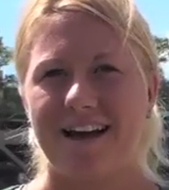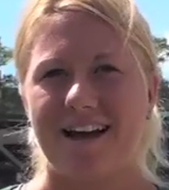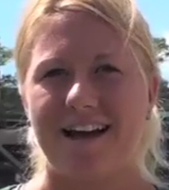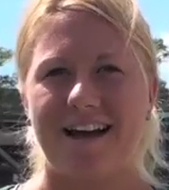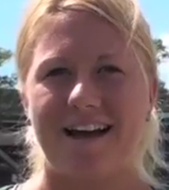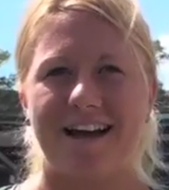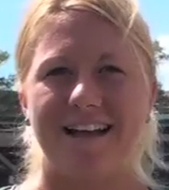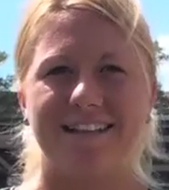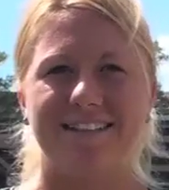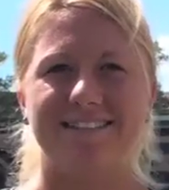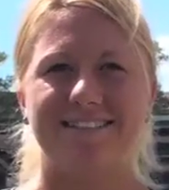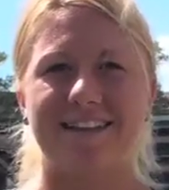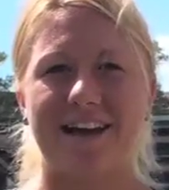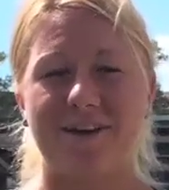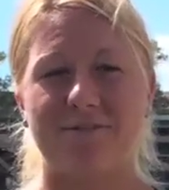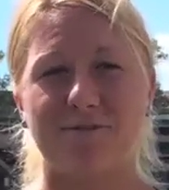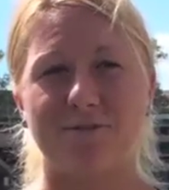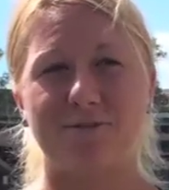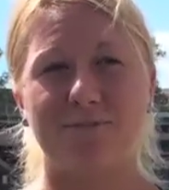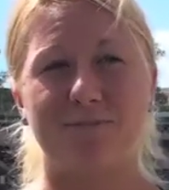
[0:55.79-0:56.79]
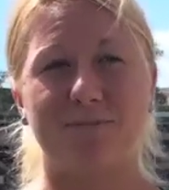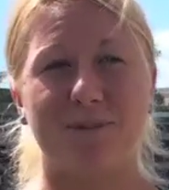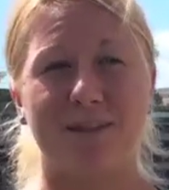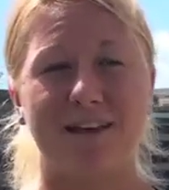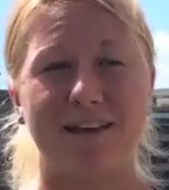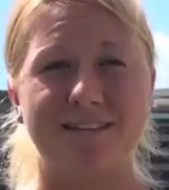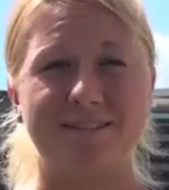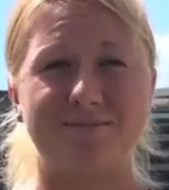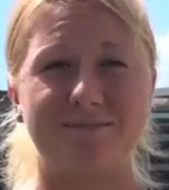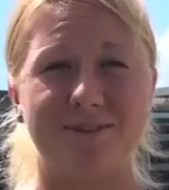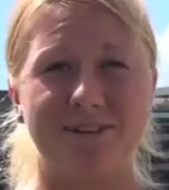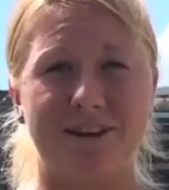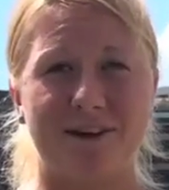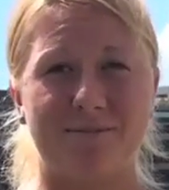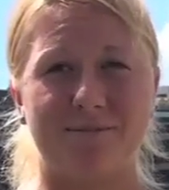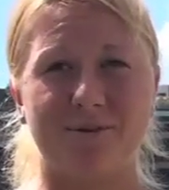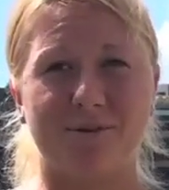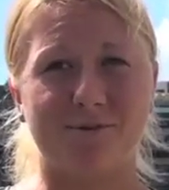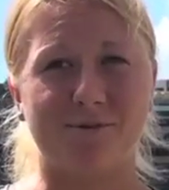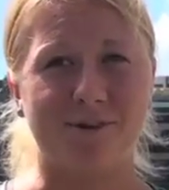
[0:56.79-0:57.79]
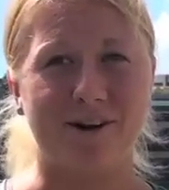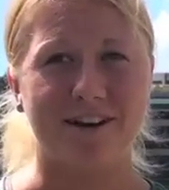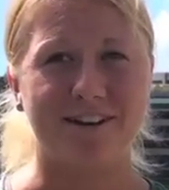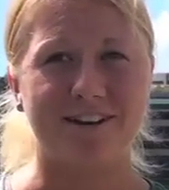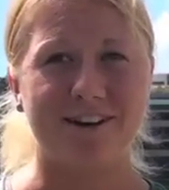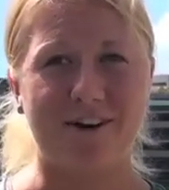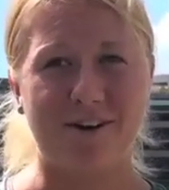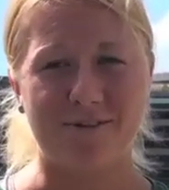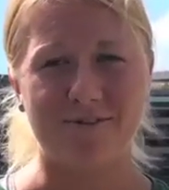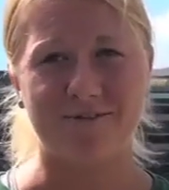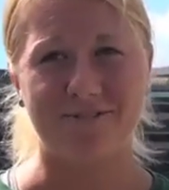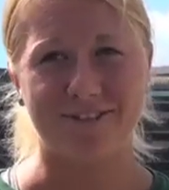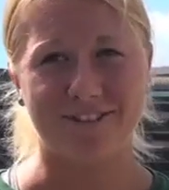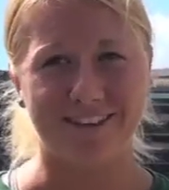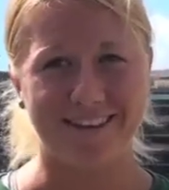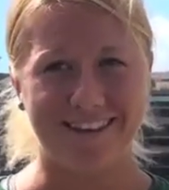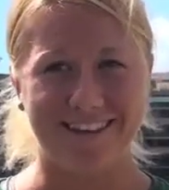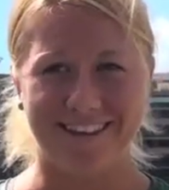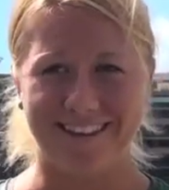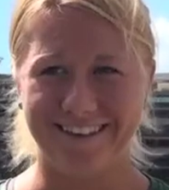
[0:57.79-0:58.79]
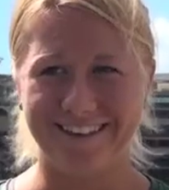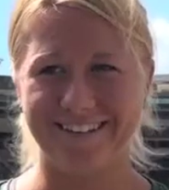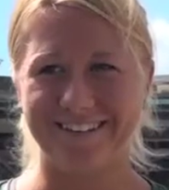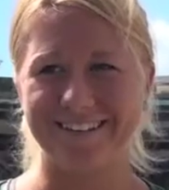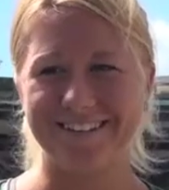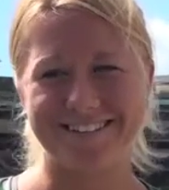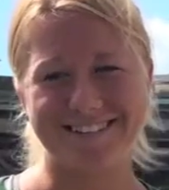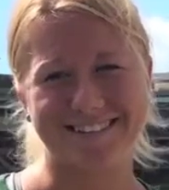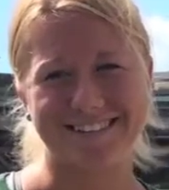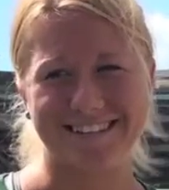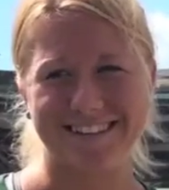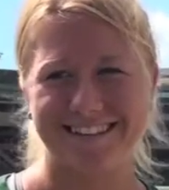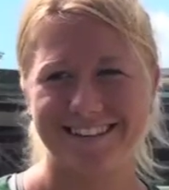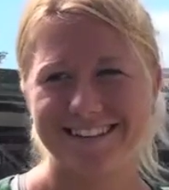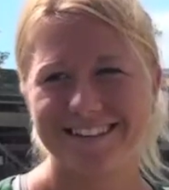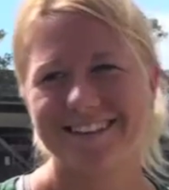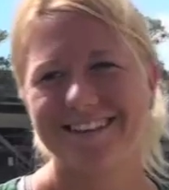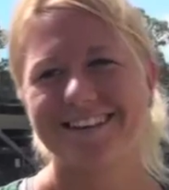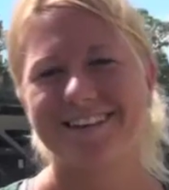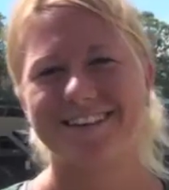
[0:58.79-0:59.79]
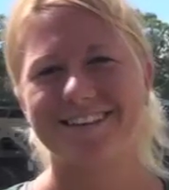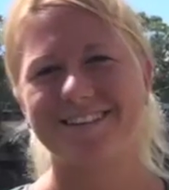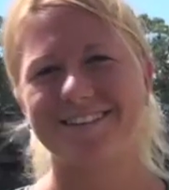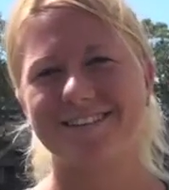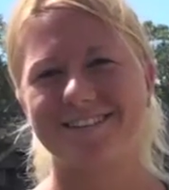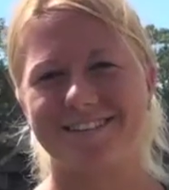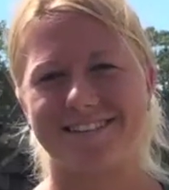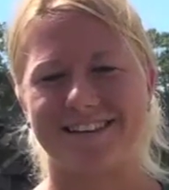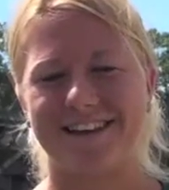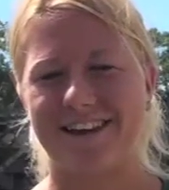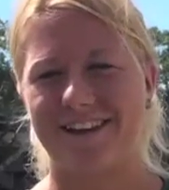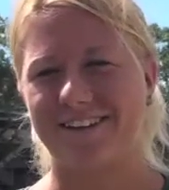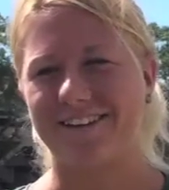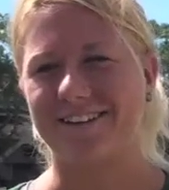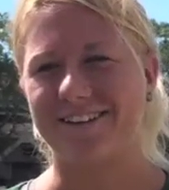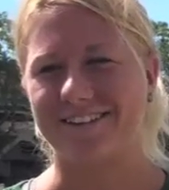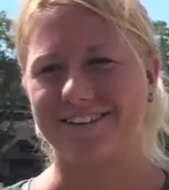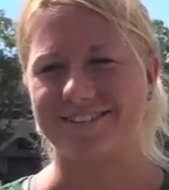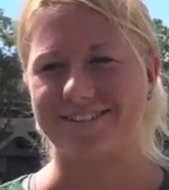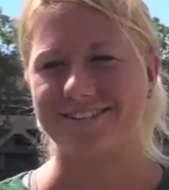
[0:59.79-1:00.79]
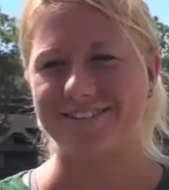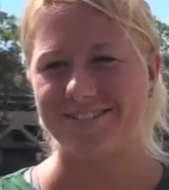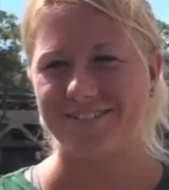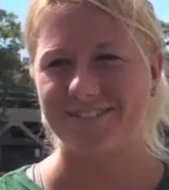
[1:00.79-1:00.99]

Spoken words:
And that would place me number one, hopefully. We'll see. We'll see how it goes.